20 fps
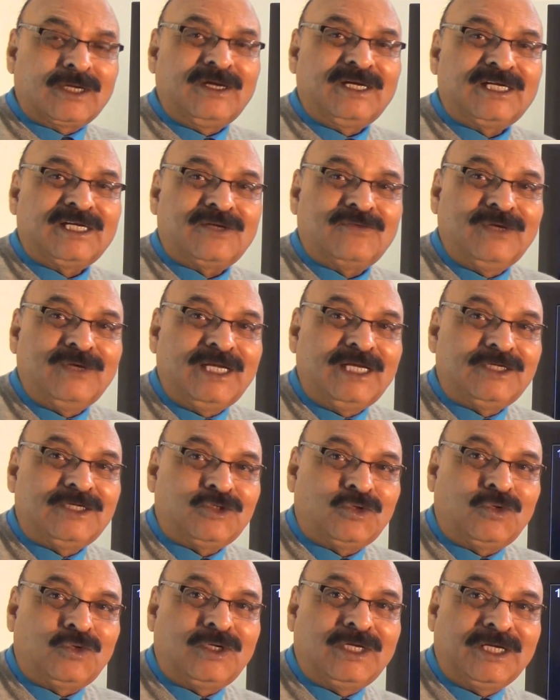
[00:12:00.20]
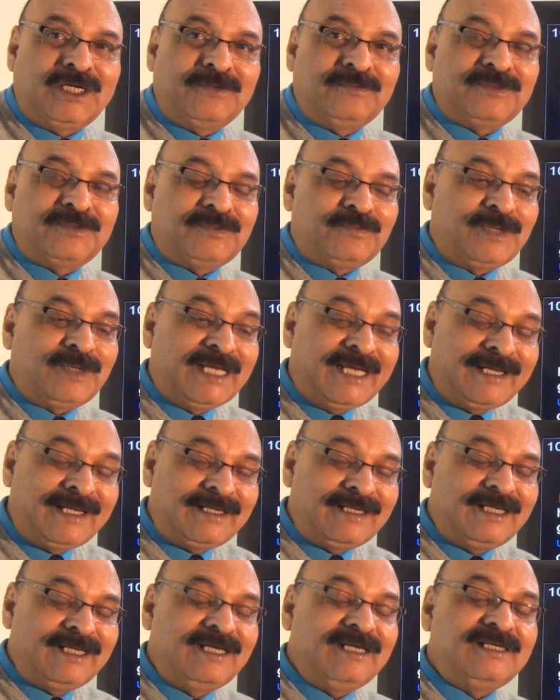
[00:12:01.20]
Canterville told him
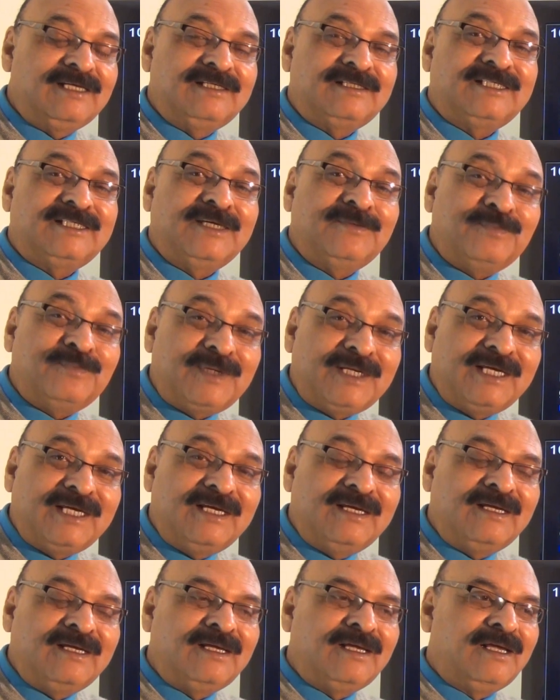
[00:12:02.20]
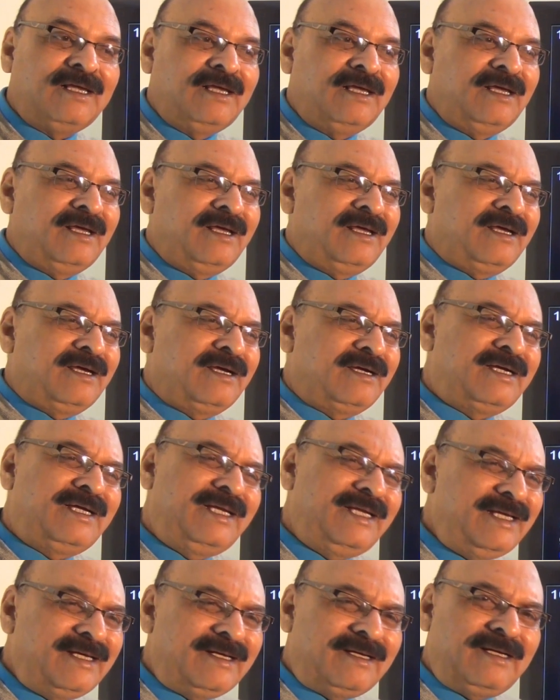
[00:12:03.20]
plainly, simply,
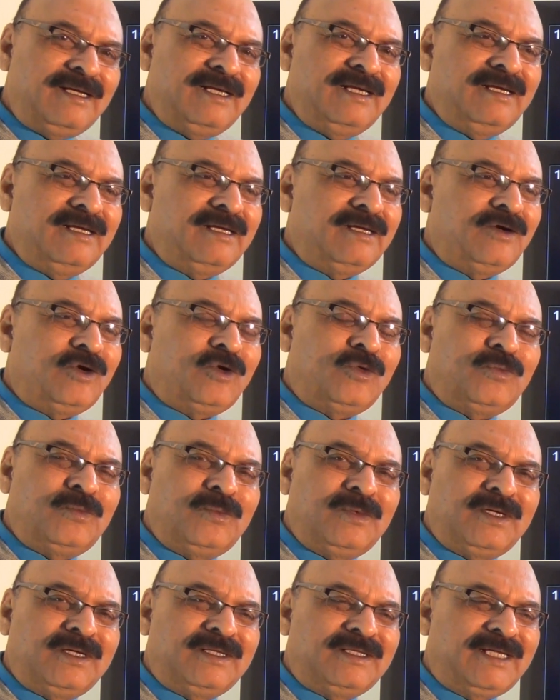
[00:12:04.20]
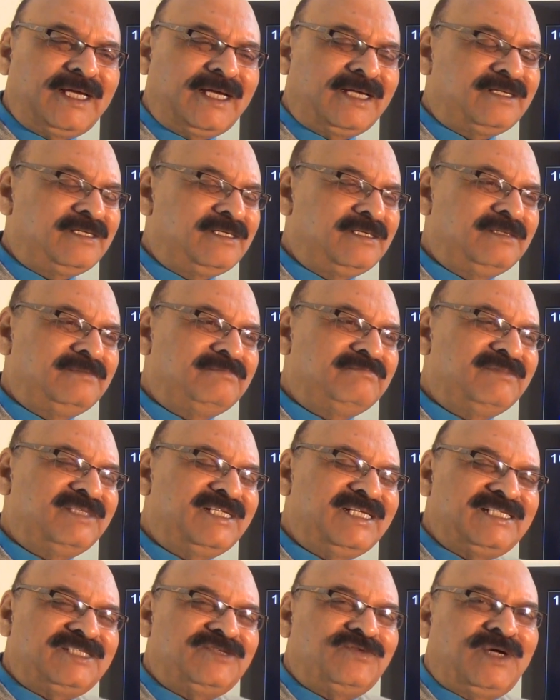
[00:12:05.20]
clearly that
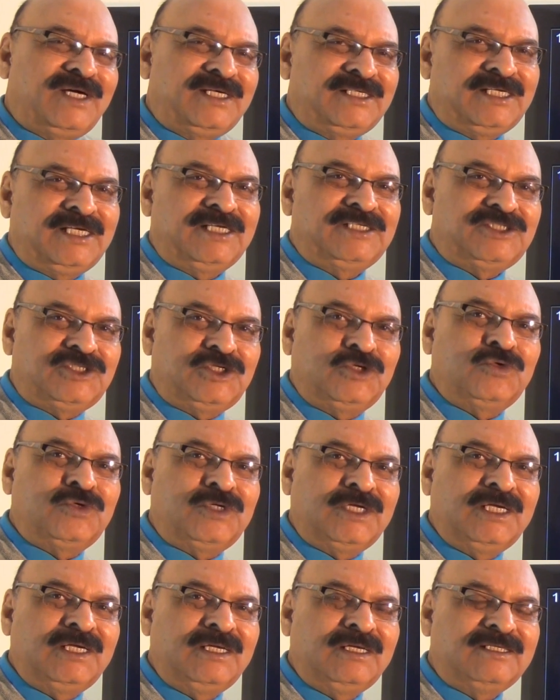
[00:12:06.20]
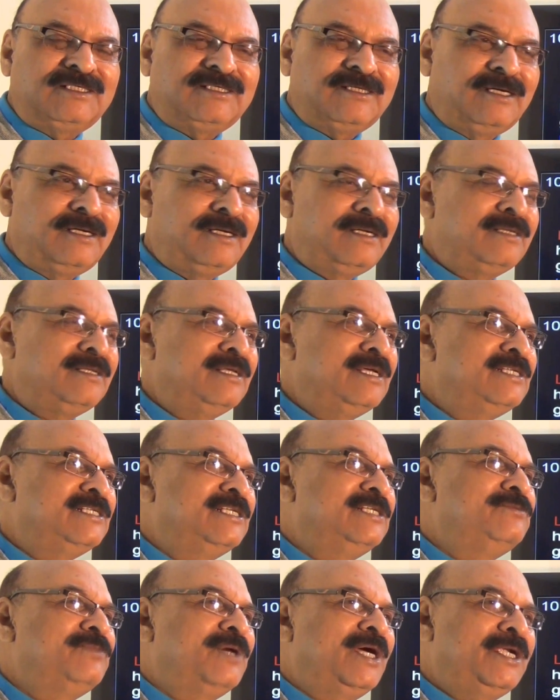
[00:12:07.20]
this was his duty. Sir, this
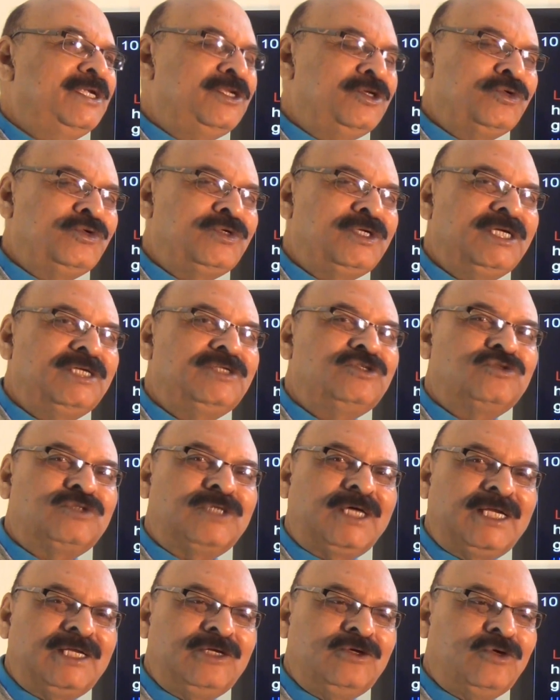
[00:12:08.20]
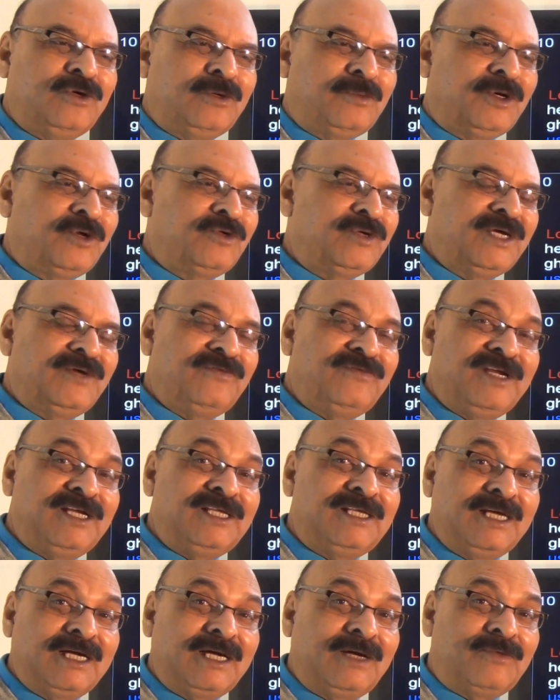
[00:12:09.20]
is my duty to tell you about
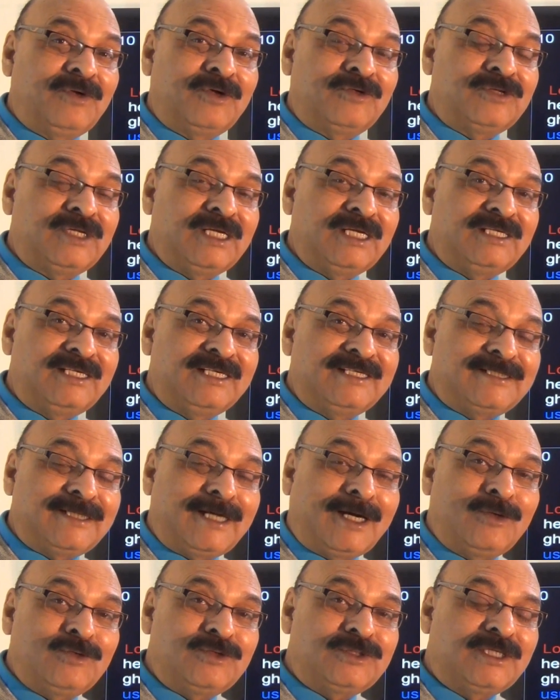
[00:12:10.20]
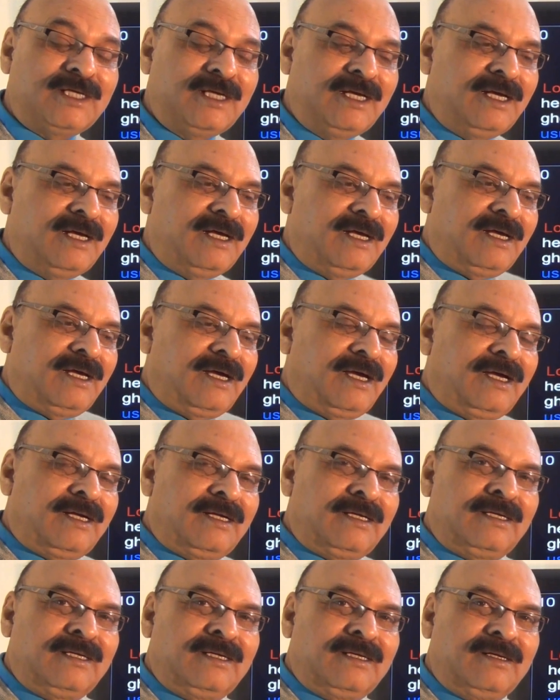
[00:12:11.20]
everything about this house,
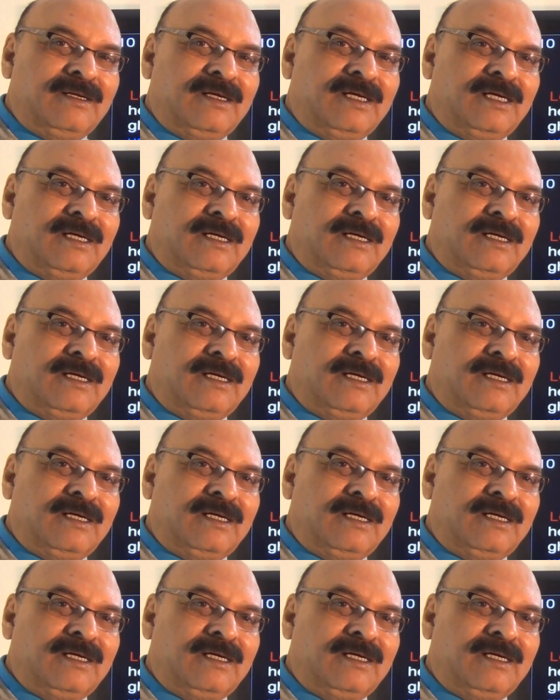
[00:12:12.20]
and